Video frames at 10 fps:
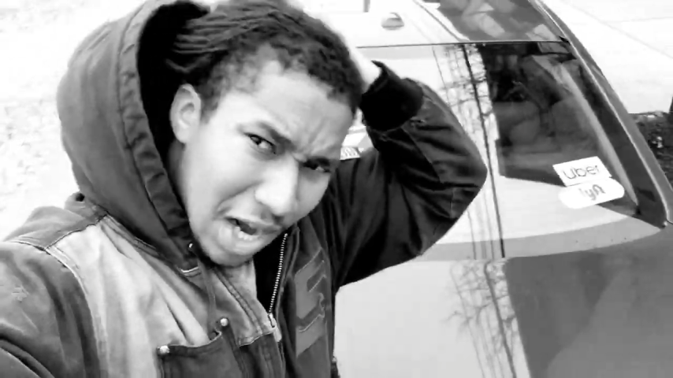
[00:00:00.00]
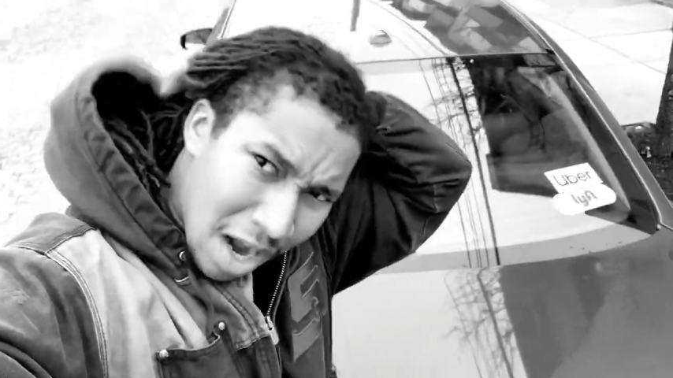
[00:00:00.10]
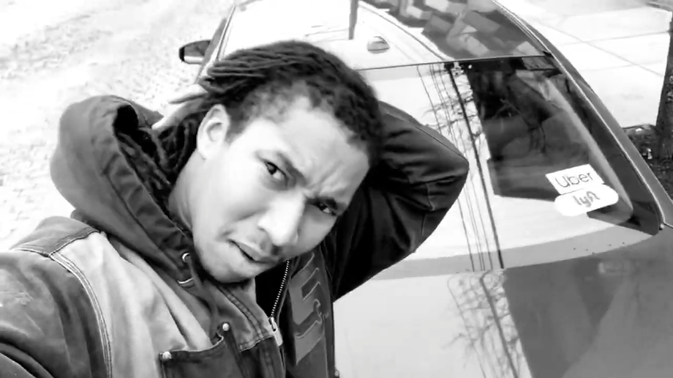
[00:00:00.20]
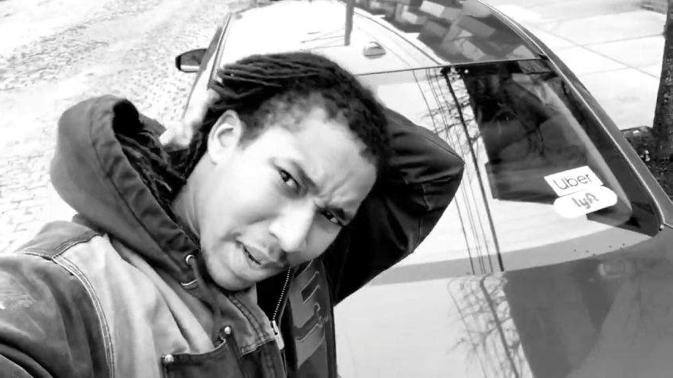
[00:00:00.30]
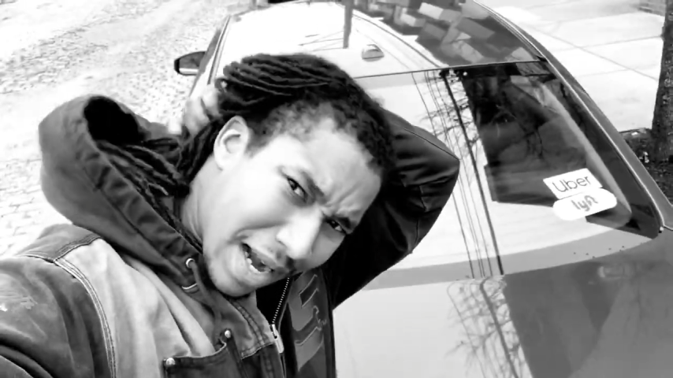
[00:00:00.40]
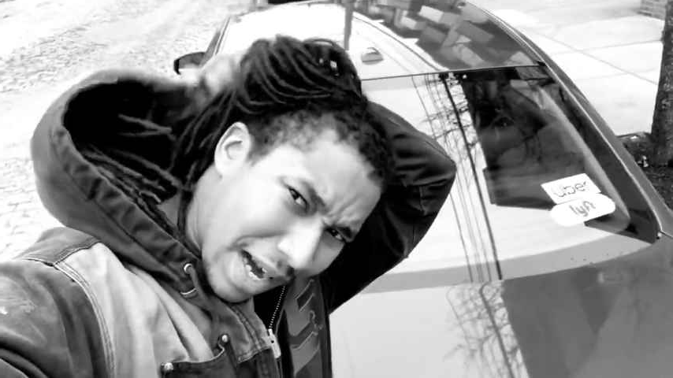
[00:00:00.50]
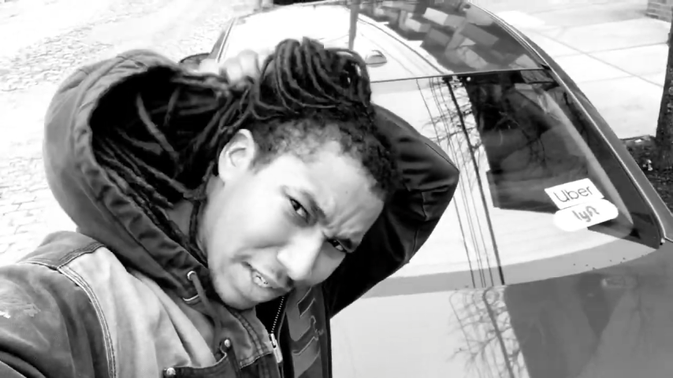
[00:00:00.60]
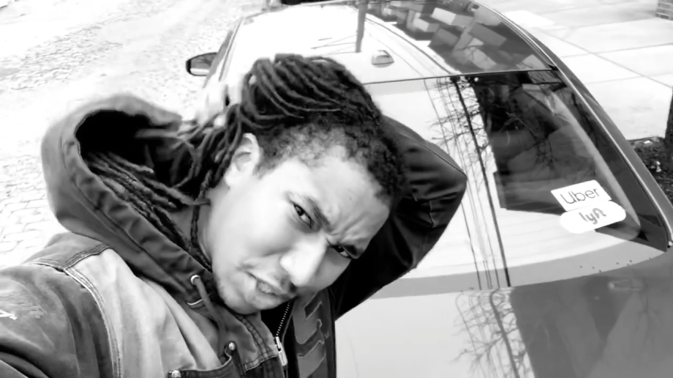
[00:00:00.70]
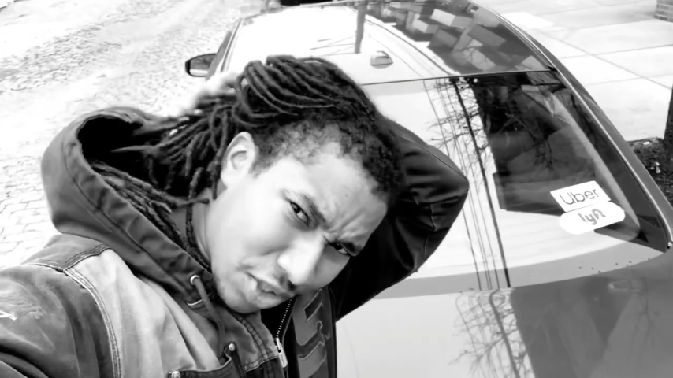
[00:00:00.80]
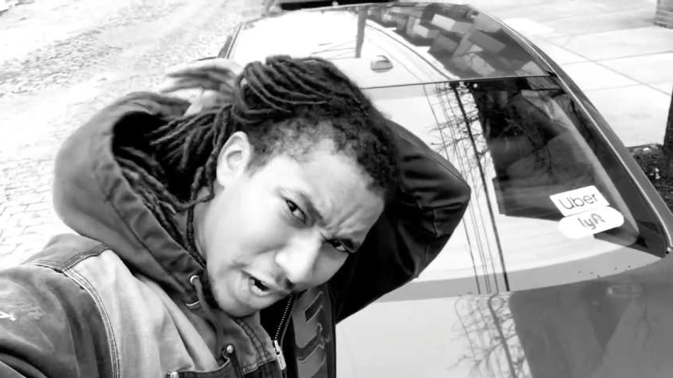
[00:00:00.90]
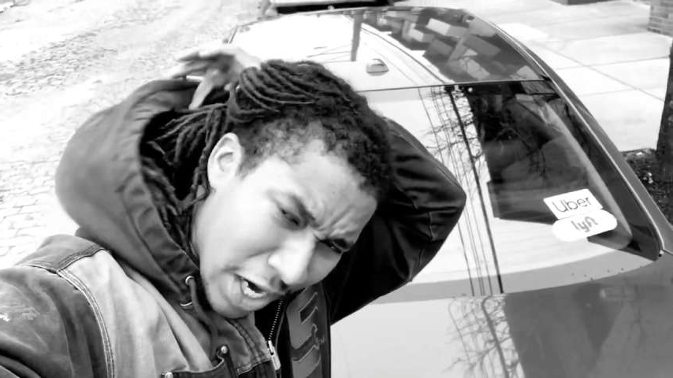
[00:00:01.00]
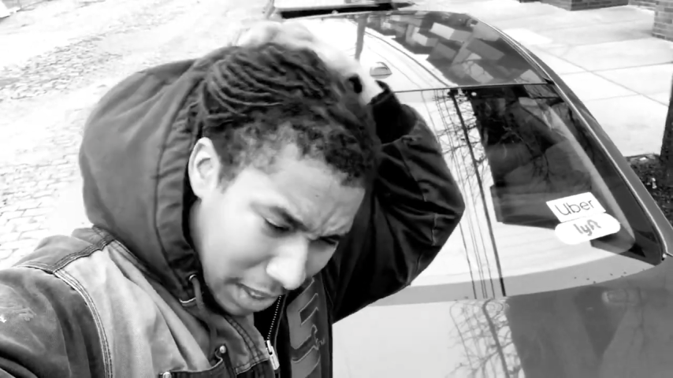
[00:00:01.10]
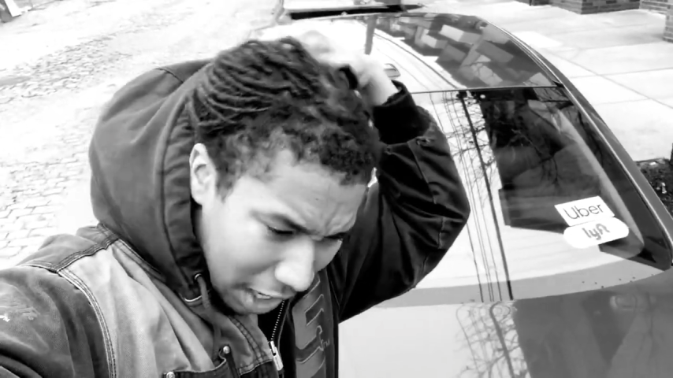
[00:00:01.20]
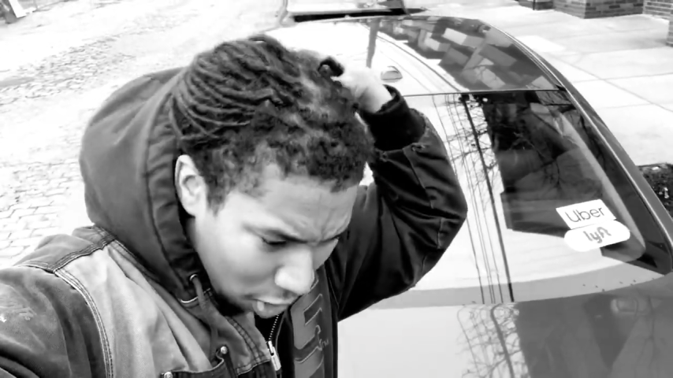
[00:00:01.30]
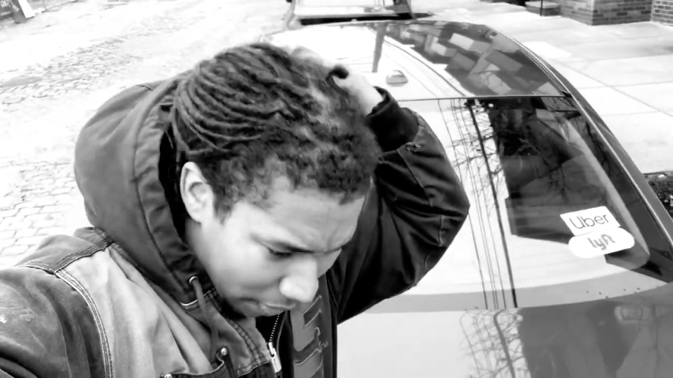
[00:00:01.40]
Nah, man, I got the dress,
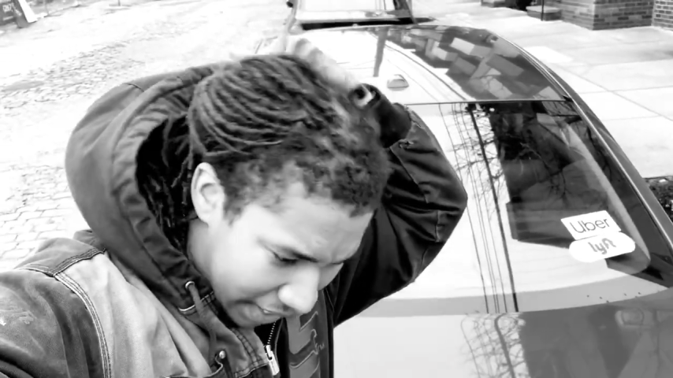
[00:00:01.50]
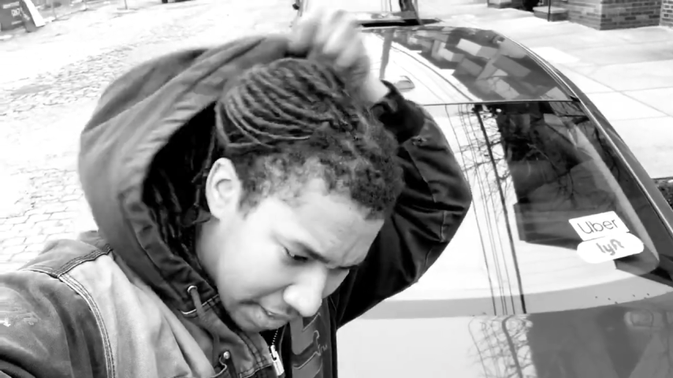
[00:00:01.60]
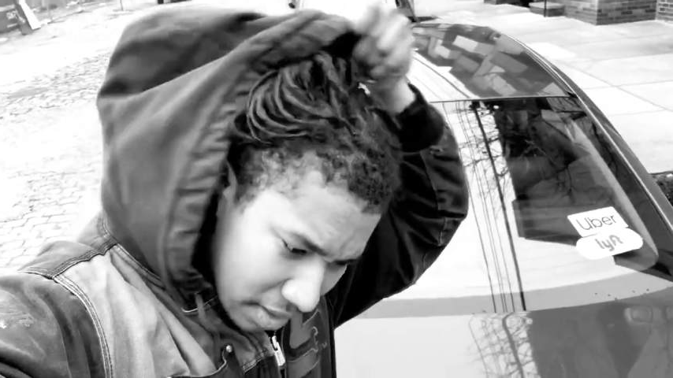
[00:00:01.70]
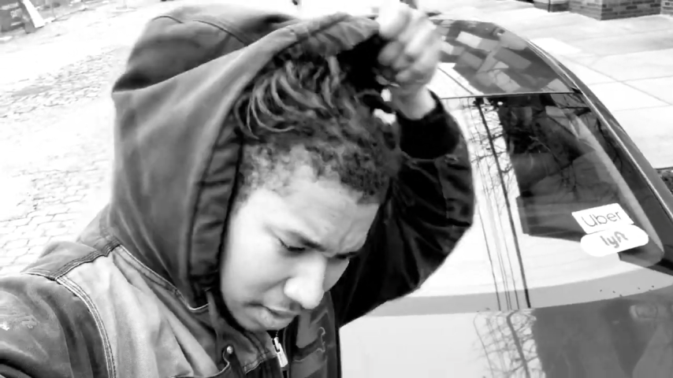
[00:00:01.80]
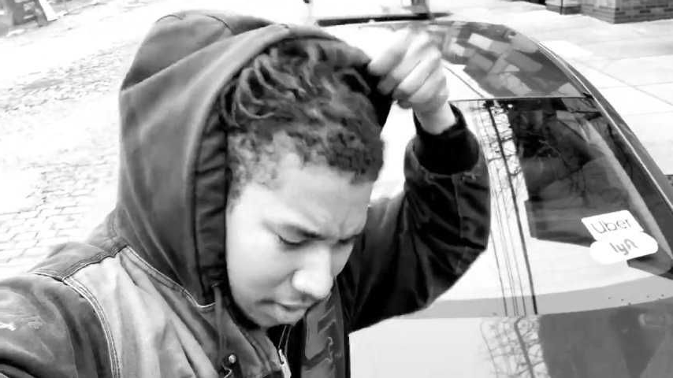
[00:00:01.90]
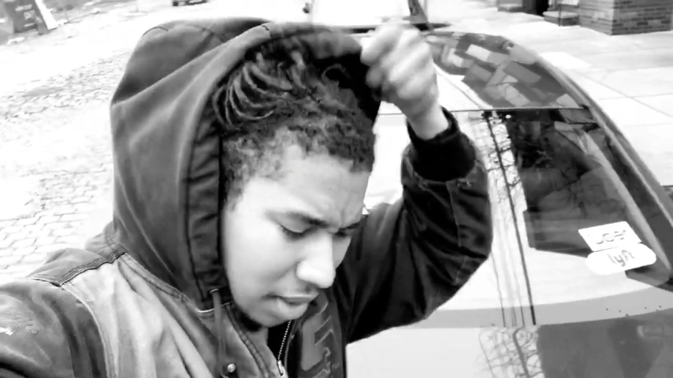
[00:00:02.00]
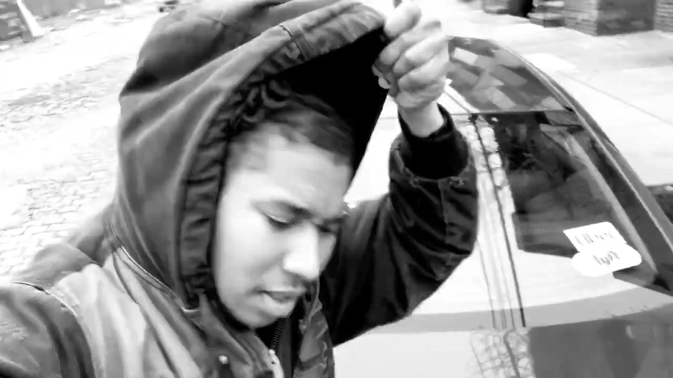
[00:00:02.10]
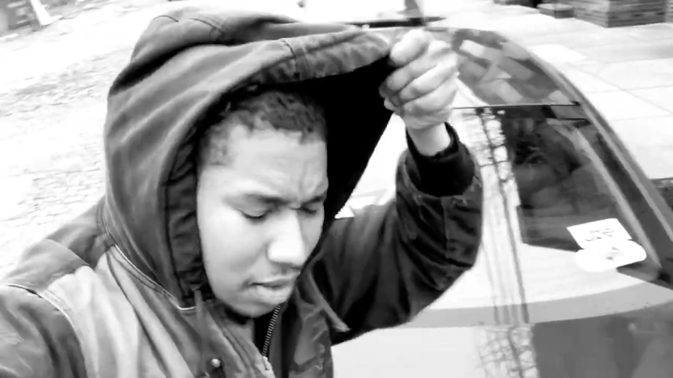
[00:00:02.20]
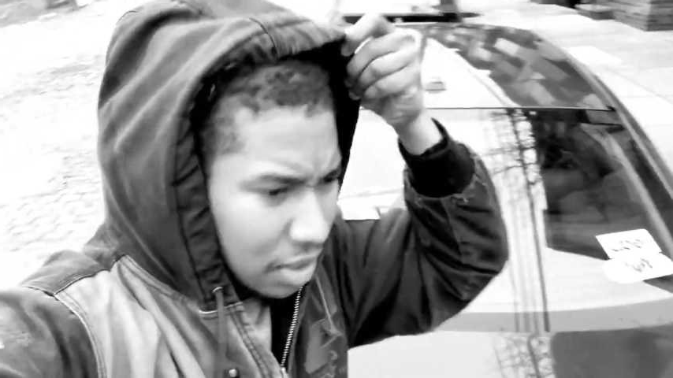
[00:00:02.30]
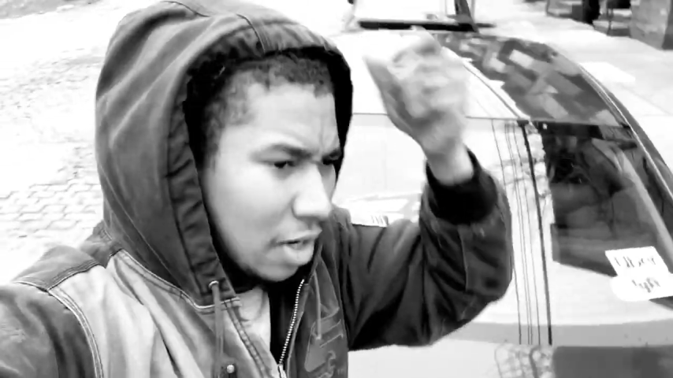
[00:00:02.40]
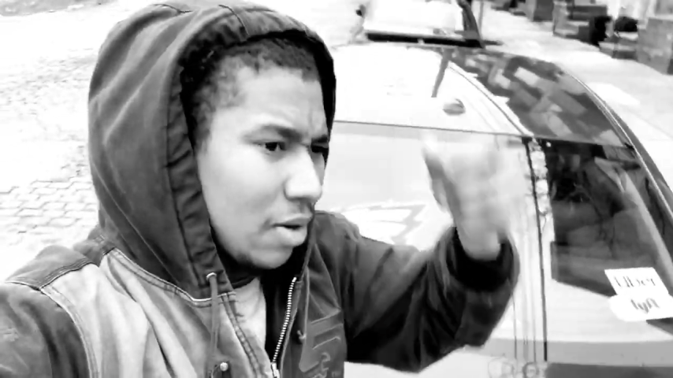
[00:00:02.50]
but I always, you know,